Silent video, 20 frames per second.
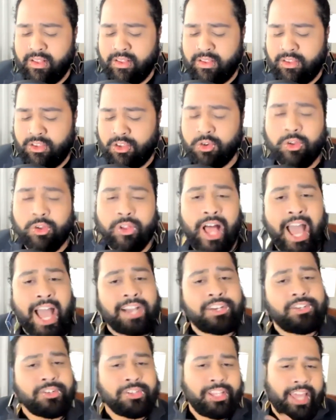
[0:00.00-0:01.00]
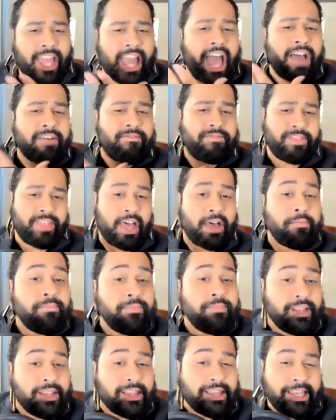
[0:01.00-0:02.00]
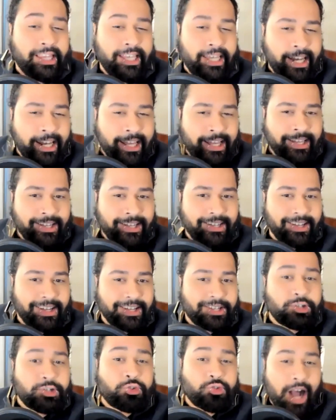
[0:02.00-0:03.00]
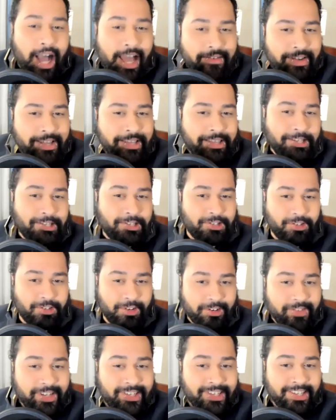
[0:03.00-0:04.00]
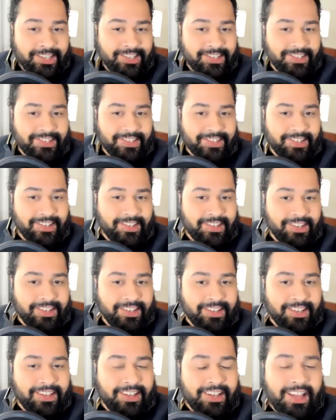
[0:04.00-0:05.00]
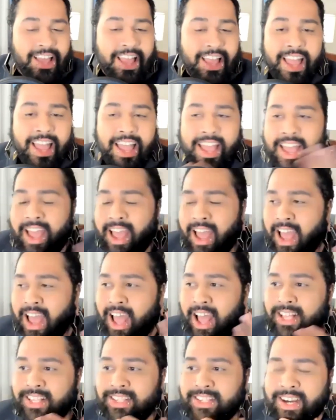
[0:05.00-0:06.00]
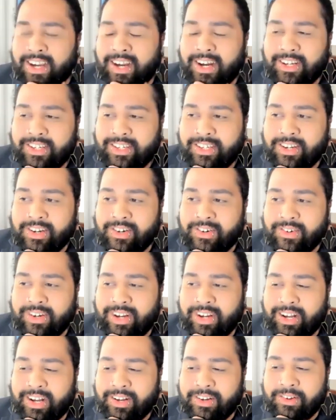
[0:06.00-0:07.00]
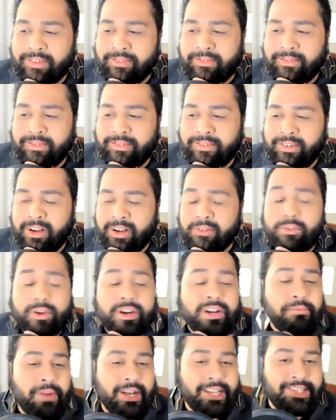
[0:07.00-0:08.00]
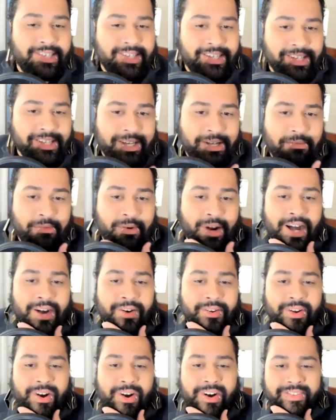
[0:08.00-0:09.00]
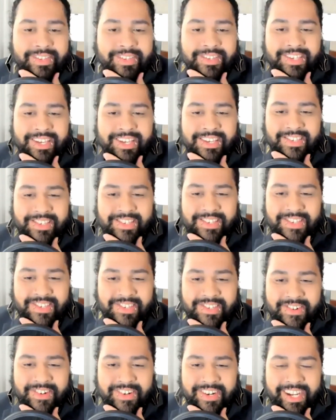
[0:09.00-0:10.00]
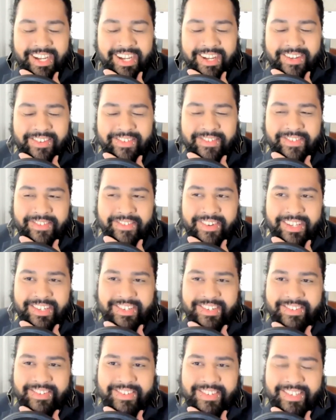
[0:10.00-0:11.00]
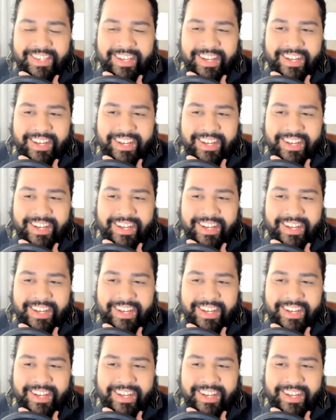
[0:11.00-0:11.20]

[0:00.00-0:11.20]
you'll actually have them leading and driving these services. And, a friend of mine, Celia Brown, often says the story of when she was